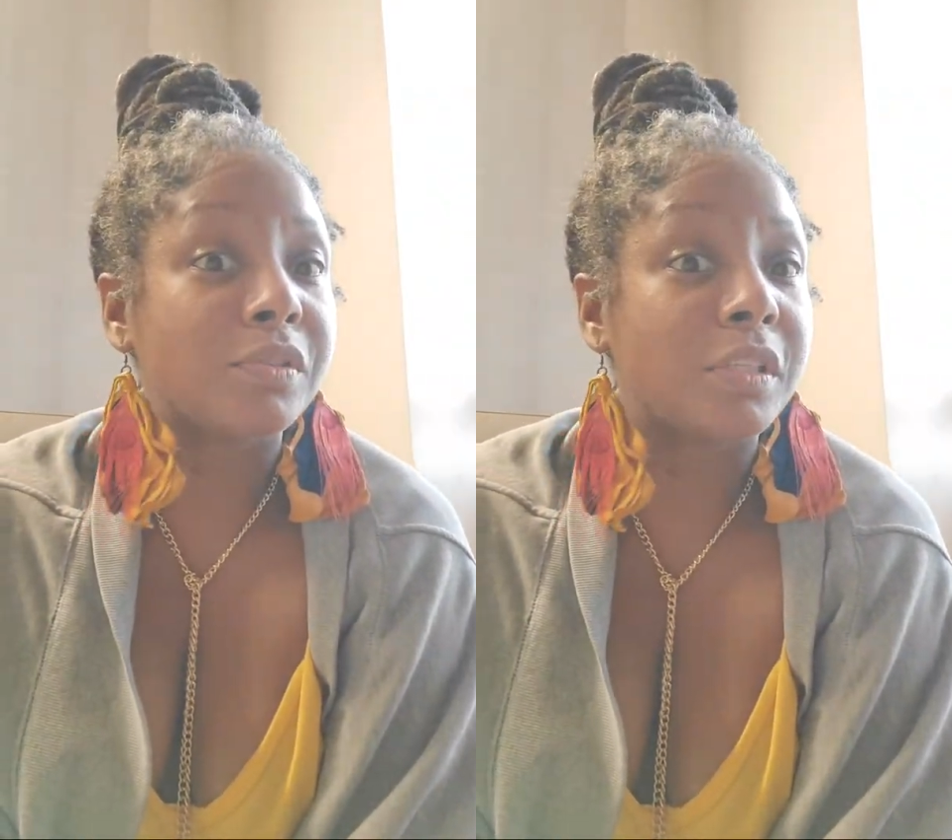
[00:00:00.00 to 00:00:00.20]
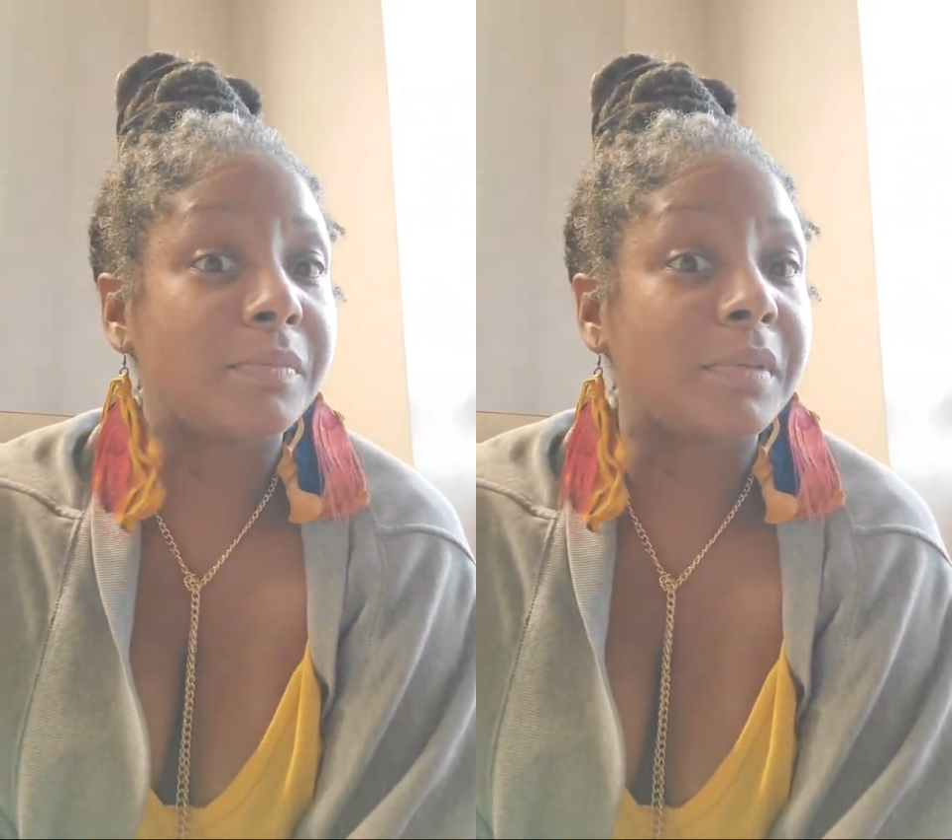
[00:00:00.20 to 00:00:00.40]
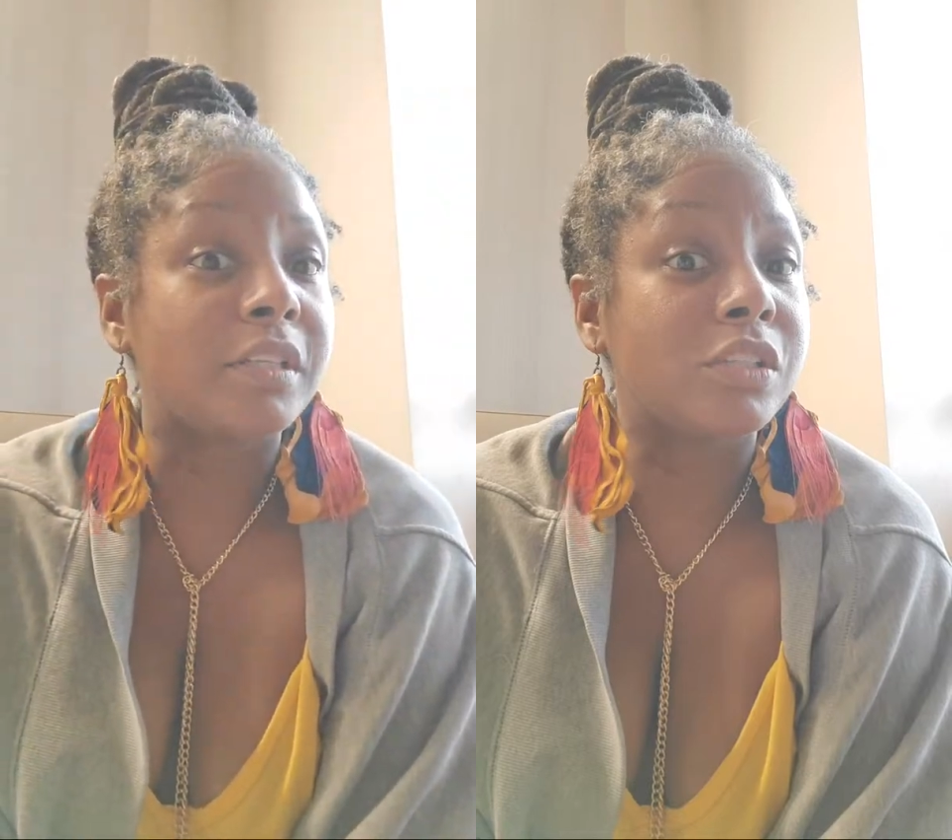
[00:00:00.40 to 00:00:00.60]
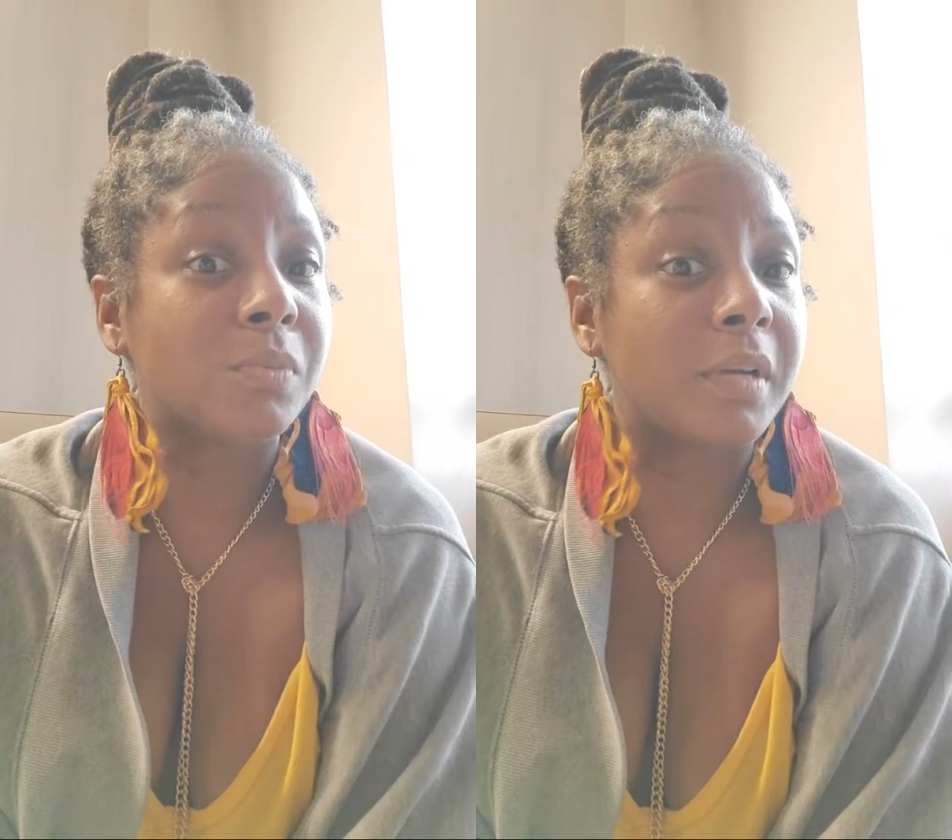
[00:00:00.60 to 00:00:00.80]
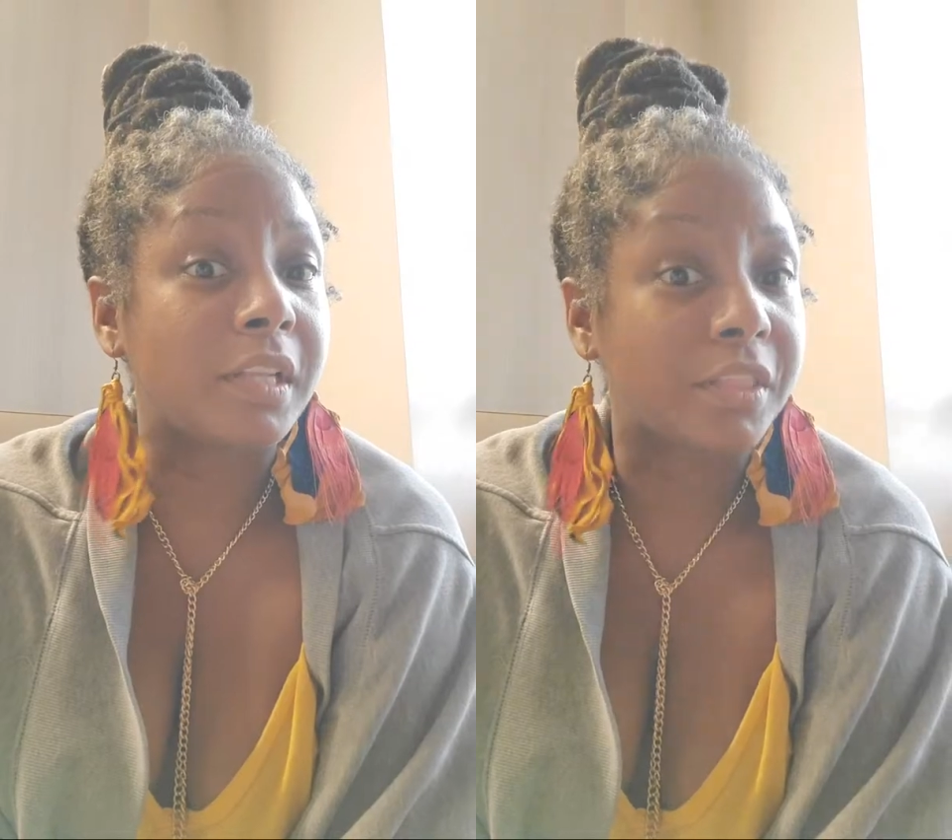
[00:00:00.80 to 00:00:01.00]
to have been the
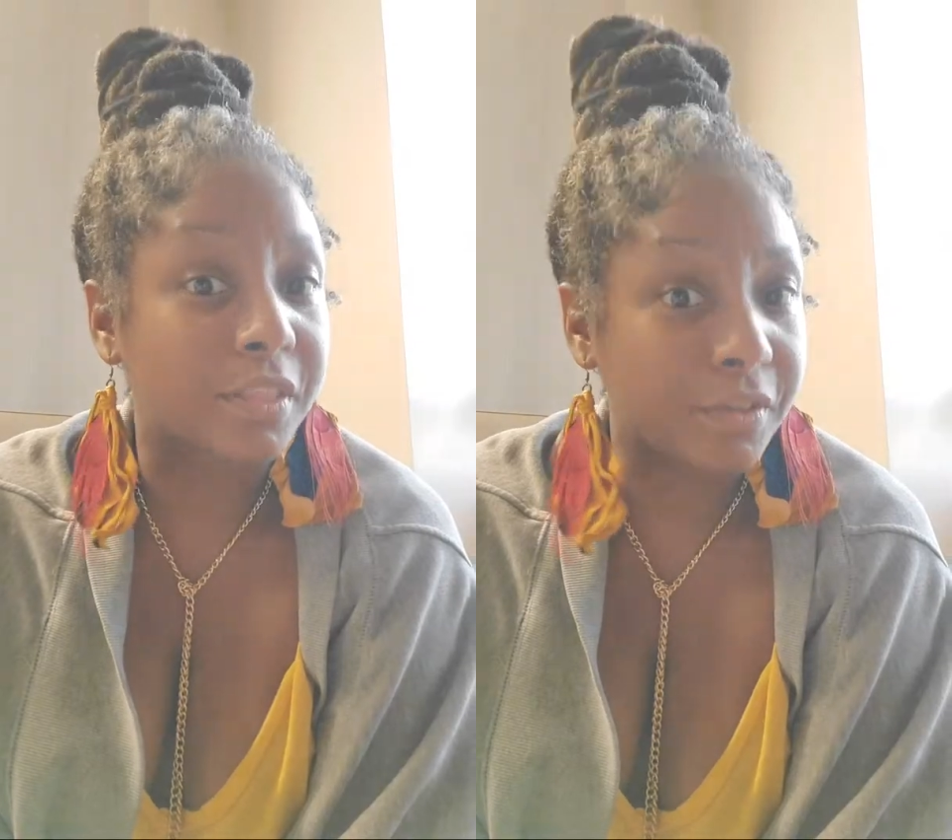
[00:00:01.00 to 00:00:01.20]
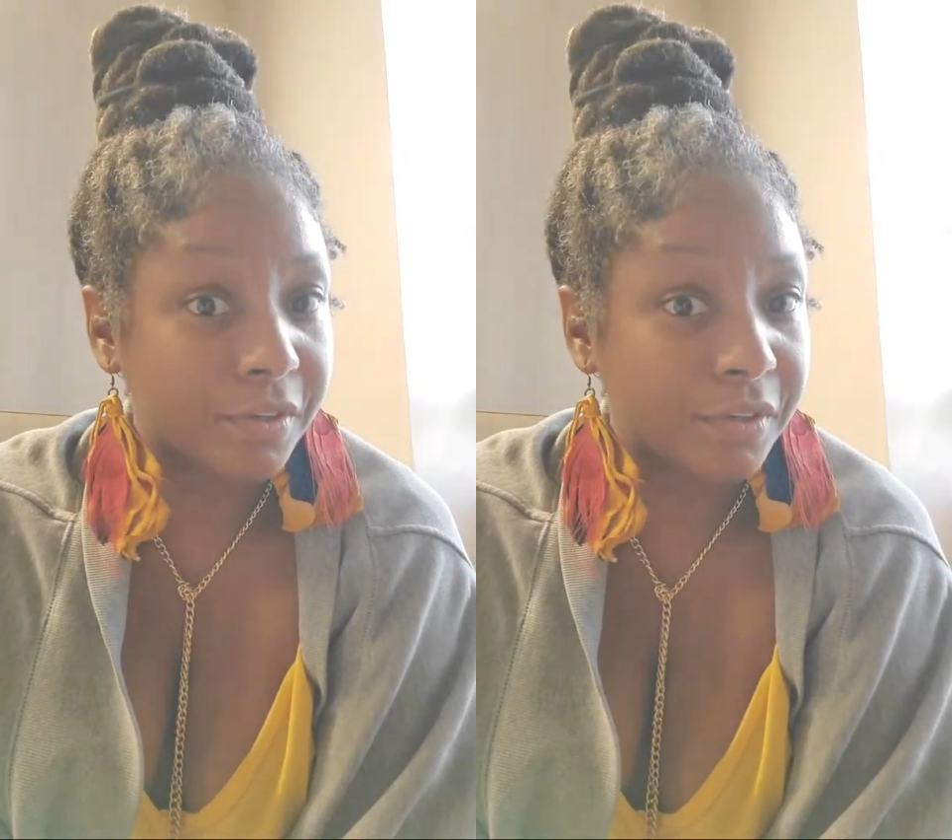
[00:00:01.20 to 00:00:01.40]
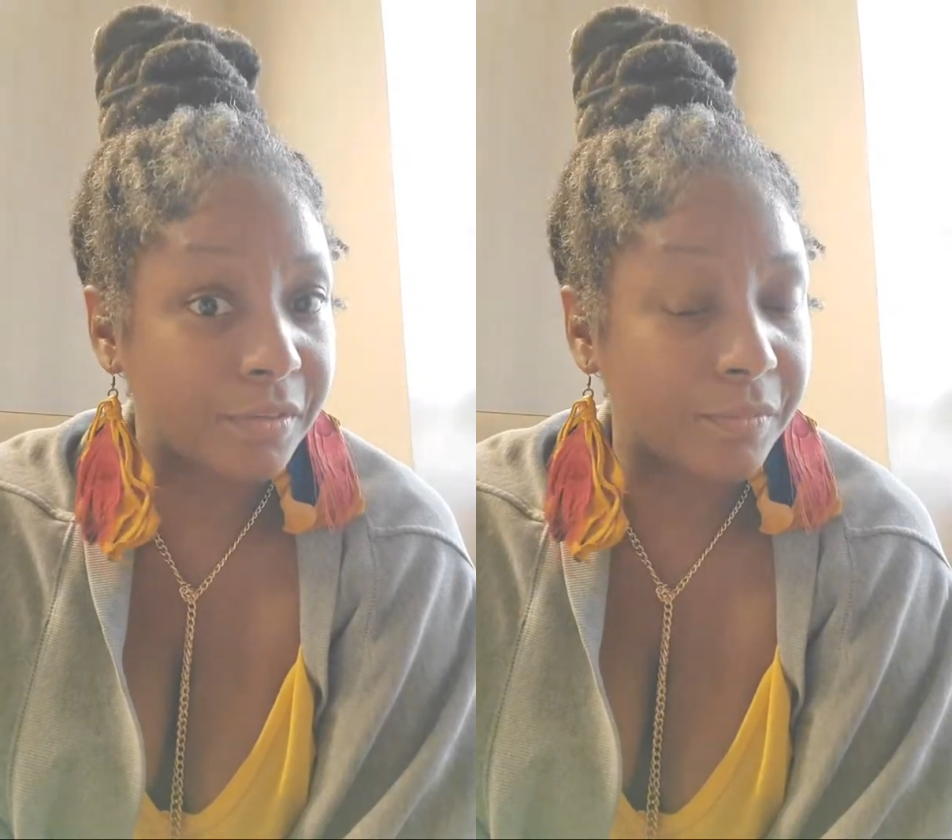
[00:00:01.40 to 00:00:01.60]
23rd.